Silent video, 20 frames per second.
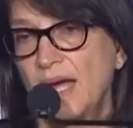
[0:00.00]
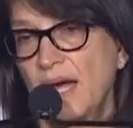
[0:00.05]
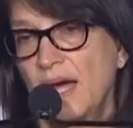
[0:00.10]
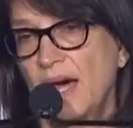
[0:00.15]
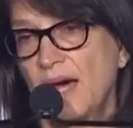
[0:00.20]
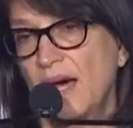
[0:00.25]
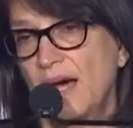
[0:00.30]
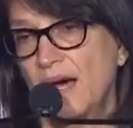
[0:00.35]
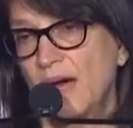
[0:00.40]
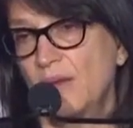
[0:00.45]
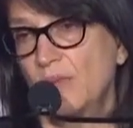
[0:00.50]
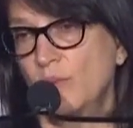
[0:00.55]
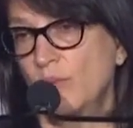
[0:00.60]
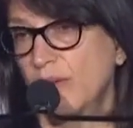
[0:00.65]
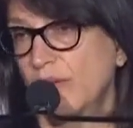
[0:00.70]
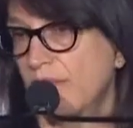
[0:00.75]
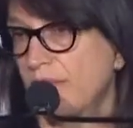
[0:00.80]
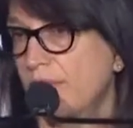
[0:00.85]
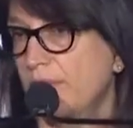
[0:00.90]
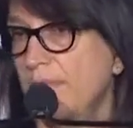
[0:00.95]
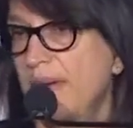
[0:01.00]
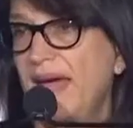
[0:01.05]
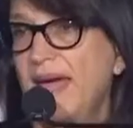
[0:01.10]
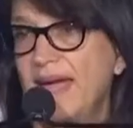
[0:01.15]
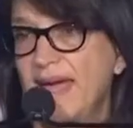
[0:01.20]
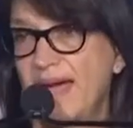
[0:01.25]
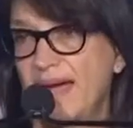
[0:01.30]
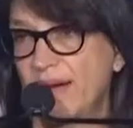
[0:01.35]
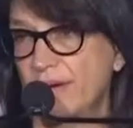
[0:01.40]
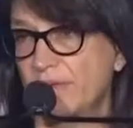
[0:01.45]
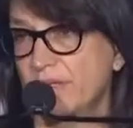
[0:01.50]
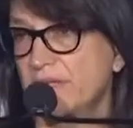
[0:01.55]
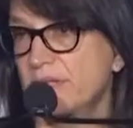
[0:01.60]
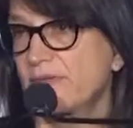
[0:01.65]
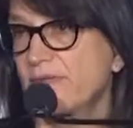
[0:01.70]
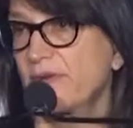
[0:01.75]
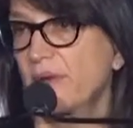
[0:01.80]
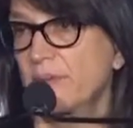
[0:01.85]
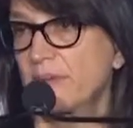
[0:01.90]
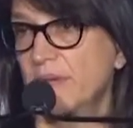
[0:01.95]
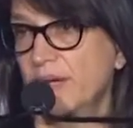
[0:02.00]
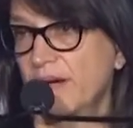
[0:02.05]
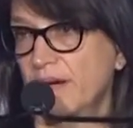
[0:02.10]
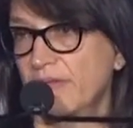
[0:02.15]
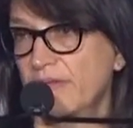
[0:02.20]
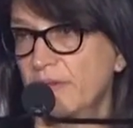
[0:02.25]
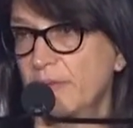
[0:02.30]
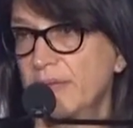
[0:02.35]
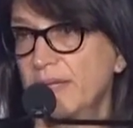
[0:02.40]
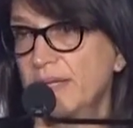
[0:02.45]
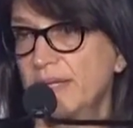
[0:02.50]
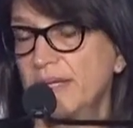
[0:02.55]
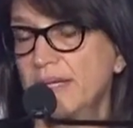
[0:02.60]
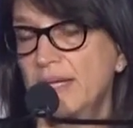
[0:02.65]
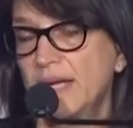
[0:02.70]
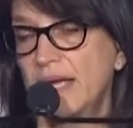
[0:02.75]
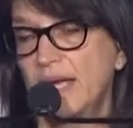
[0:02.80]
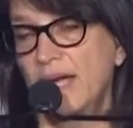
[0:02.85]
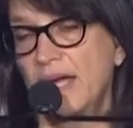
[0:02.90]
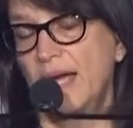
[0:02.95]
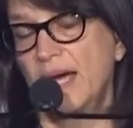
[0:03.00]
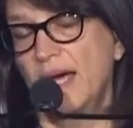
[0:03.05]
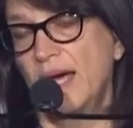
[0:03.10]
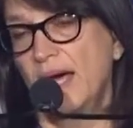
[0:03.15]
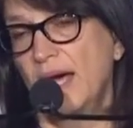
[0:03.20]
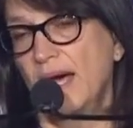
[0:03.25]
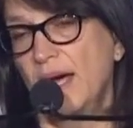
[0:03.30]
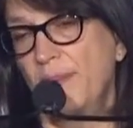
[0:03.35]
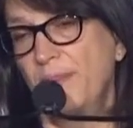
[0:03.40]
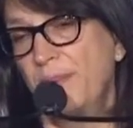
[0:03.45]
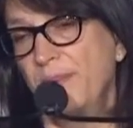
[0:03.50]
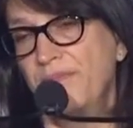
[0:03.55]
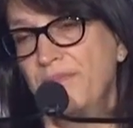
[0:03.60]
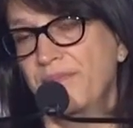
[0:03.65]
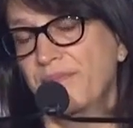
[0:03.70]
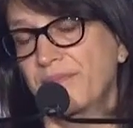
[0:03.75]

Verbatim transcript: uh, with payouts from the government, um,